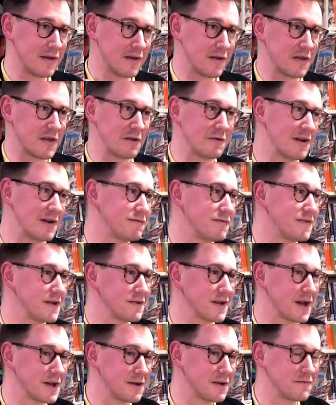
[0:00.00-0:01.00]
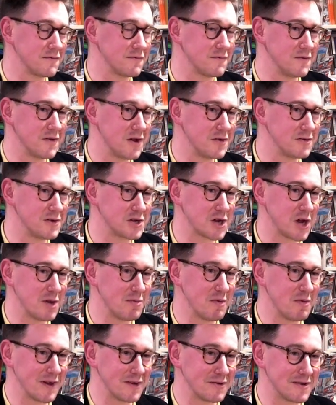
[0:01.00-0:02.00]
So I felt kind of no shame
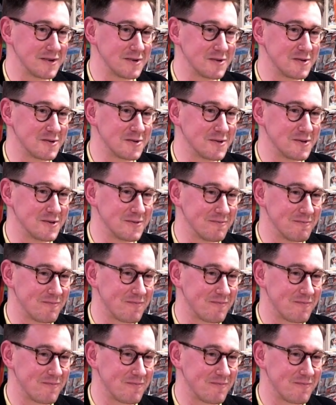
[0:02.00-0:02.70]
about it at all.